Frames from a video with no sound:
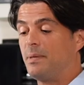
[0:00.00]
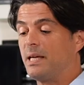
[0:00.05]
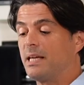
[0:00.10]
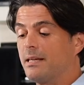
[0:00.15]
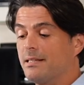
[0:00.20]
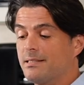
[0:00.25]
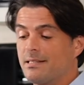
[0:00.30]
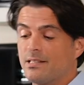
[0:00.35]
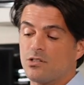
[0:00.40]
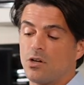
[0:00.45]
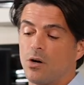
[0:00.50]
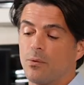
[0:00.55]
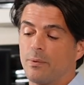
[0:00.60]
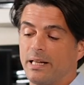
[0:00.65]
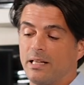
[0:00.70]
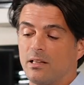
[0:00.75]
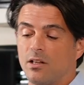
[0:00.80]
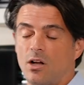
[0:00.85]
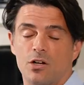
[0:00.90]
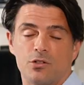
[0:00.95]
because it's
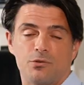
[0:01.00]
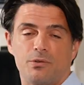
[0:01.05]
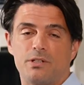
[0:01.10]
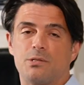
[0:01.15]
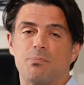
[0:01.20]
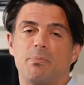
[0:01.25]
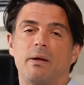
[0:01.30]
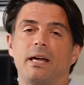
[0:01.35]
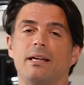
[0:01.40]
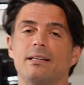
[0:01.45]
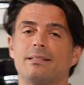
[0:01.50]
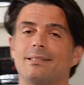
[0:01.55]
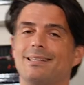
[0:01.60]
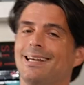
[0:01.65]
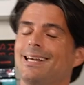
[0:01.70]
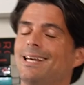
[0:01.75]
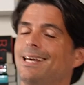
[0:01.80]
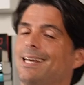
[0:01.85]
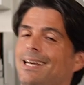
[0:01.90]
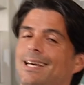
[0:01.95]
already a laundry space
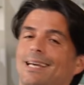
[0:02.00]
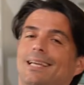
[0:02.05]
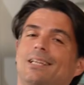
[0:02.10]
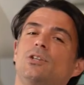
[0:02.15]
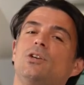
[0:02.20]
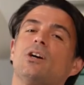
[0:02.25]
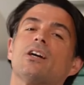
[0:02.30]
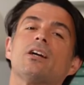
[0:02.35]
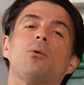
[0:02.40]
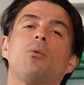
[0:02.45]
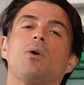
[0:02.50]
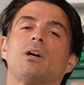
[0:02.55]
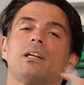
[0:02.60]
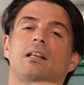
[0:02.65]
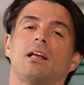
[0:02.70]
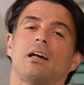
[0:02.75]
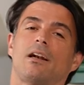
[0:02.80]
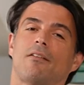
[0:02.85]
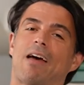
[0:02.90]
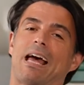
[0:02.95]
you're going to want a
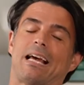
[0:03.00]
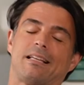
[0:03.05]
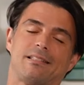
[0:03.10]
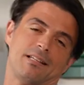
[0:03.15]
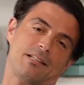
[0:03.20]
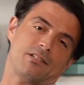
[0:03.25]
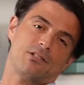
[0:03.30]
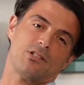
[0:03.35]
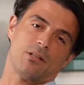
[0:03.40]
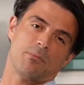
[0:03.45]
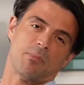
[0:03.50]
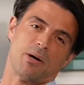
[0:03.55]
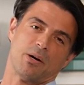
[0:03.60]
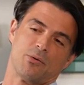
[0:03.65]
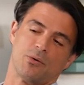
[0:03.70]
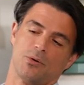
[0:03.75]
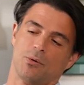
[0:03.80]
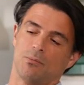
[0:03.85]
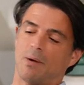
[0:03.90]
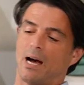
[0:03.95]
lot of access to the
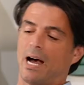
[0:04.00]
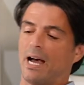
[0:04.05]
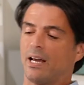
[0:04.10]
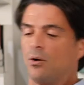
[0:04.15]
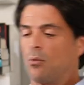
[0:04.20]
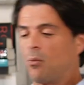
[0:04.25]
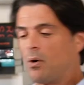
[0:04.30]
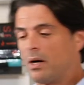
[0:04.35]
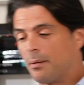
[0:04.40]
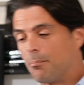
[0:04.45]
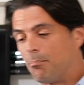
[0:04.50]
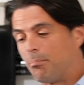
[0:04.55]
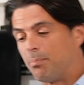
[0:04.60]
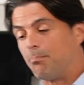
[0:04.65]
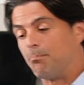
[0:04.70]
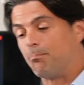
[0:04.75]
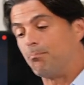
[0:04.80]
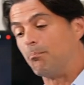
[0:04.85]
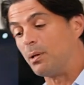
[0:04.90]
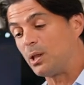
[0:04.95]
mudroom. I don't want to
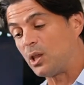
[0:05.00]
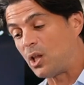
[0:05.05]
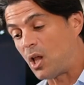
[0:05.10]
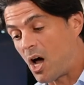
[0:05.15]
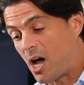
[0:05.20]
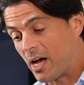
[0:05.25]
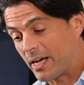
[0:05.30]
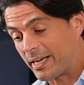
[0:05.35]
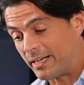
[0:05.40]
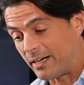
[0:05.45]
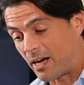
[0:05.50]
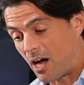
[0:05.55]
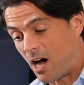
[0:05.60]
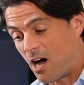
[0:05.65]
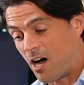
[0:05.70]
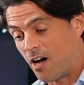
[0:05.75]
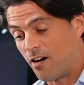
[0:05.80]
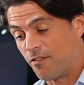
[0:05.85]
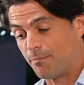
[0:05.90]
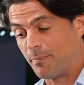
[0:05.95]
block it
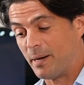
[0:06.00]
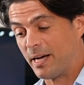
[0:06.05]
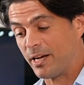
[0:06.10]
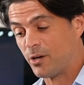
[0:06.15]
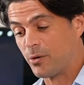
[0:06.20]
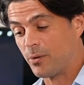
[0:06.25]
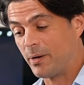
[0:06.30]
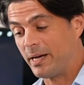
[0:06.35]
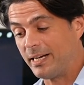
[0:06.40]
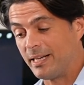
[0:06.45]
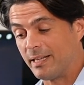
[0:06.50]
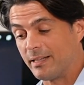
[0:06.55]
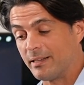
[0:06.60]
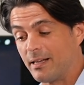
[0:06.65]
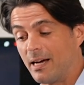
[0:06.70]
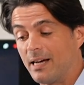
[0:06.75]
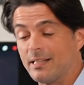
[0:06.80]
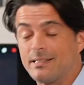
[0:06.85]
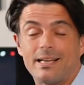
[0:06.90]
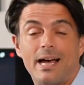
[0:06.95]
off by
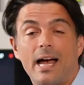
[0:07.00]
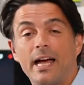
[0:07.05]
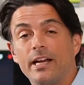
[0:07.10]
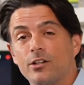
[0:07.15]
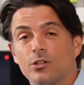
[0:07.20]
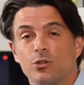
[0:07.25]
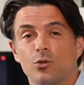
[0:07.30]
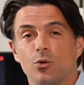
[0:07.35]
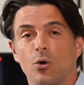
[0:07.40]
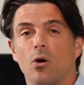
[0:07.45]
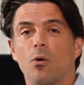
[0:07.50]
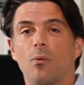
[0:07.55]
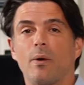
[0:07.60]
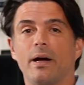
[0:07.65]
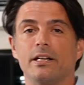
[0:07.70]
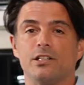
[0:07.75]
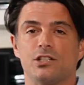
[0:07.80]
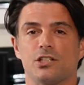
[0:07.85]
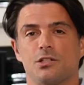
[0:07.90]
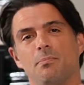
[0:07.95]
creating a tighter
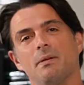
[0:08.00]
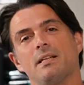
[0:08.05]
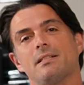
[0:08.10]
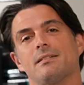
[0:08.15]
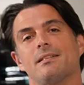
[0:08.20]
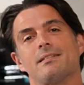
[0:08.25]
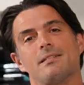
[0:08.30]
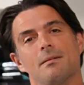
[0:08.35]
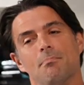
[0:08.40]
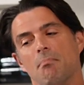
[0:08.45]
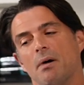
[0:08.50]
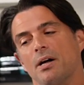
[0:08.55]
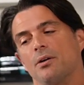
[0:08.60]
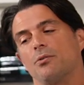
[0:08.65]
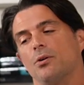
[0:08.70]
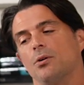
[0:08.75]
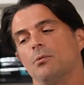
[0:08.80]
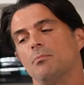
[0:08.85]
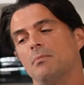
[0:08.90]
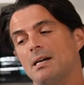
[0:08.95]
doorway just because it's a
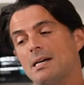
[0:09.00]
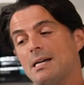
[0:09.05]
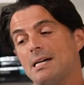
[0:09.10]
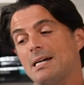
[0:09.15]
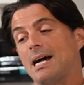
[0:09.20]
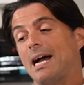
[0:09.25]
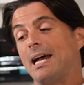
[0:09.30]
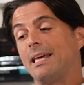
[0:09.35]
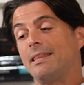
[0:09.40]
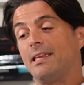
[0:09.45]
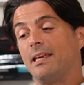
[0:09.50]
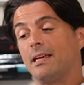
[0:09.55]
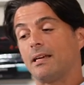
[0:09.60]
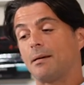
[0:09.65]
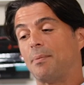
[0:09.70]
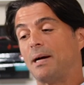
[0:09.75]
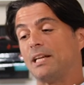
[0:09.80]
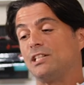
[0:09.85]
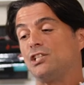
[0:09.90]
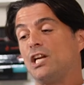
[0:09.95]
mudroom. I
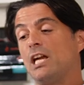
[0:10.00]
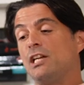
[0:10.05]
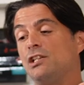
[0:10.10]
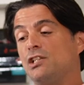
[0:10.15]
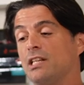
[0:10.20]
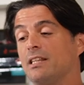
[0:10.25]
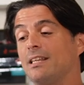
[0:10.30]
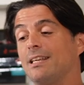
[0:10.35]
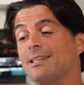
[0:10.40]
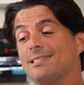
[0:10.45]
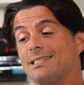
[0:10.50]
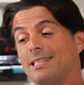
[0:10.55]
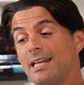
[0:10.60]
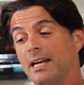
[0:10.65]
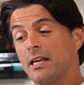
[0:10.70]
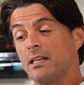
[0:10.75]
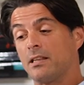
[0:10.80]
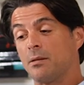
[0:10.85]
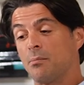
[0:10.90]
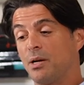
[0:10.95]
think by changing the
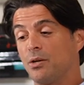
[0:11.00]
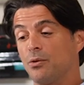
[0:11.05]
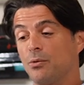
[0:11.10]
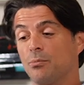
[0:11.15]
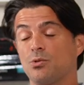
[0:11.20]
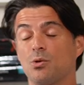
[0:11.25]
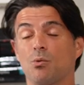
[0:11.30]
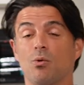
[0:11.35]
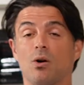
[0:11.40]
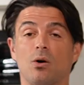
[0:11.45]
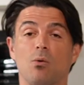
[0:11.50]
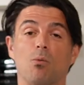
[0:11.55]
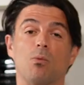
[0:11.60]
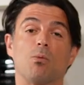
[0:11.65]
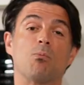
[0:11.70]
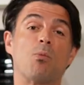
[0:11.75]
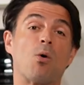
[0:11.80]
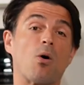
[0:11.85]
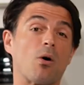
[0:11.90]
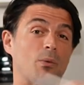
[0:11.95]
aesthetic of the mudroom to work
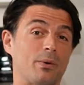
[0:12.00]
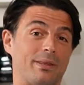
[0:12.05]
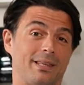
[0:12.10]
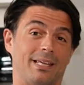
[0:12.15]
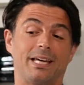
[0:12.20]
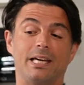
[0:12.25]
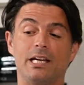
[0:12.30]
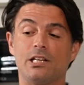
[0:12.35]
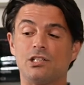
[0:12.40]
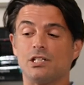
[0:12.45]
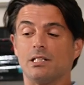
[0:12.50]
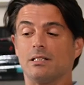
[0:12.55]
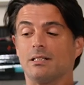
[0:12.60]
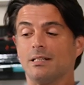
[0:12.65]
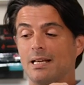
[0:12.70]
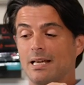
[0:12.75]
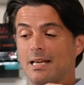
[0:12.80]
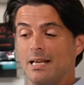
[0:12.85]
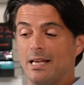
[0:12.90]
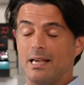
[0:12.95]
more with the
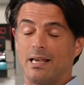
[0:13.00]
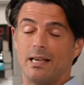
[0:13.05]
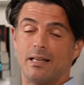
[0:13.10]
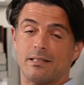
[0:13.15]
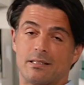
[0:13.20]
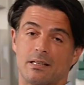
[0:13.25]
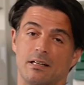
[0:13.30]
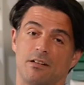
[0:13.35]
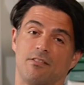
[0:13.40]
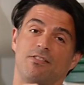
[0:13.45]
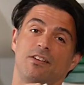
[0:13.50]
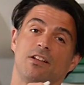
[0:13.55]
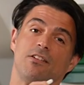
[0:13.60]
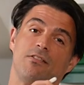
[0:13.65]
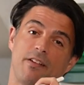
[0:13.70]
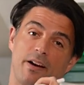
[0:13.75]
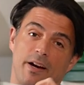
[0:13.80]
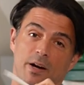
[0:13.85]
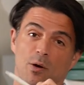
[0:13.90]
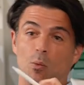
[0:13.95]
kitchen, it's going to feel
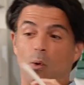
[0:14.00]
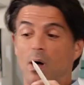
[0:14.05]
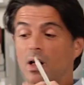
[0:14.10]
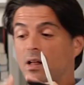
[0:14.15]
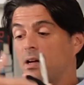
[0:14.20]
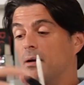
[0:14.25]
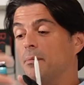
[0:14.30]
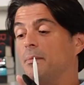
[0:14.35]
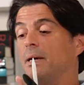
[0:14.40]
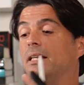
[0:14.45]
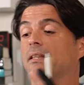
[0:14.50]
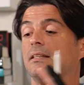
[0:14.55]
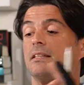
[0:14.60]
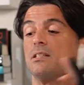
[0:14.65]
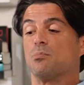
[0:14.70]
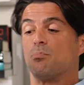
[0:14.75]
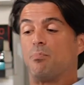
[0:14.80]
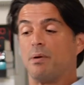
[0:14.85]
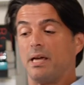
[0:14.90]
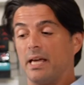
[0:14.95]
very welcome in
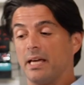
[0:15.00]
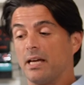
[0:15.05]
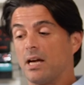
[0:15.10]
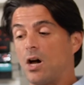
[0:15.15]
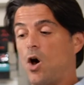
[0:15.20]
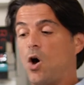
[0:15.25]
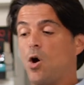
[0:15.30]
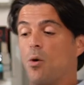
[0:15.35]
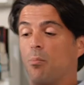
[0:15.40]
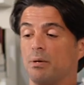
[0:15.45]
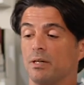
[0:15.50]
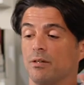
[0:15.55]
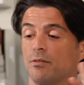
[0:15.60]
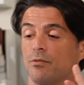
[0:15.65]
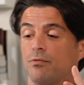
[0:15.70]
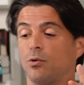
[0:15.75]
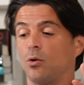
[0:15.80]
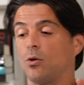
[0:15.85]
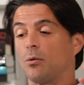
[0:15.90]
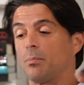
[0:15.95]
this big open
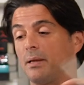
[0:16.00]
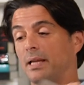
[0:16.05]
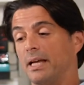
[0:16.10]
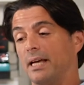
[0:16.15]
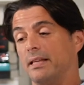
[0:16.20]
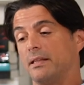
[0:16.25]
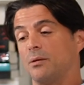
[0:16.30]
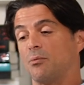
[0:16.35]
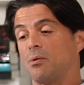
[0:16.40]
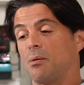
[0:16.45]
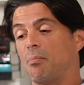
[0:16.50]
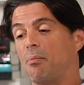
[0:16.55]
floor plan that we're